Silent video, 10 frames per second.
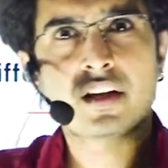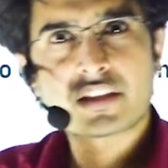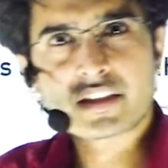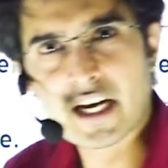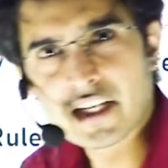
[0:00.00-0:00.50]
that
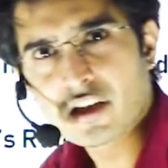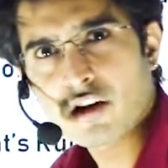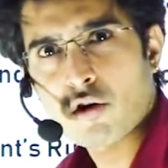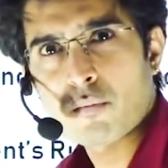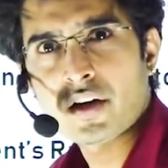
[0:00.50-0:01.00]
central
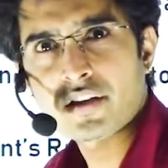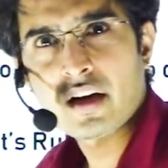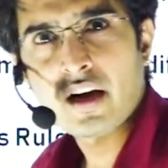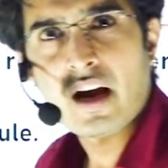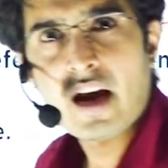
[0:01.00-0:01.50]
government
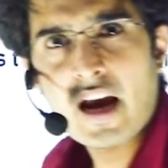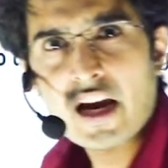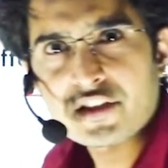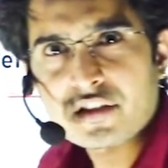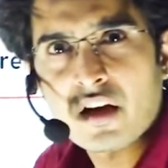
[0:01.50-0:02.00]

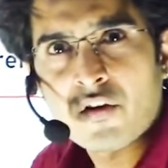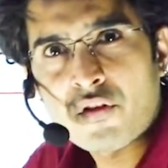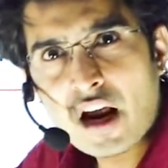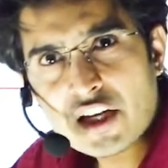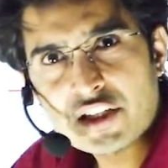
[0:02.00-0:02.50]
has
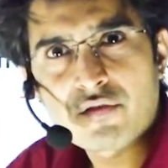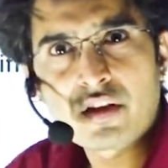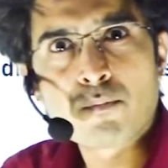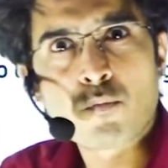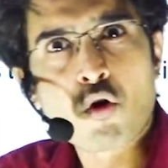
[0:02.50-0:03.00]

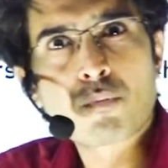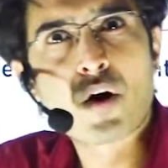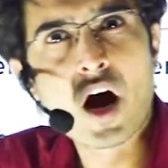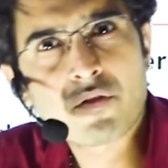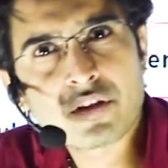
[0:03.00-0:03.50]
relatively more
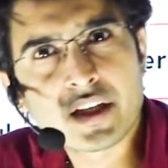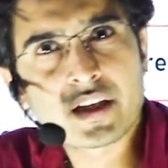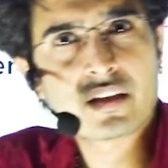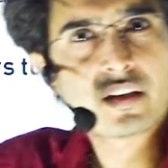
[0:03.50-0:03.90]
power than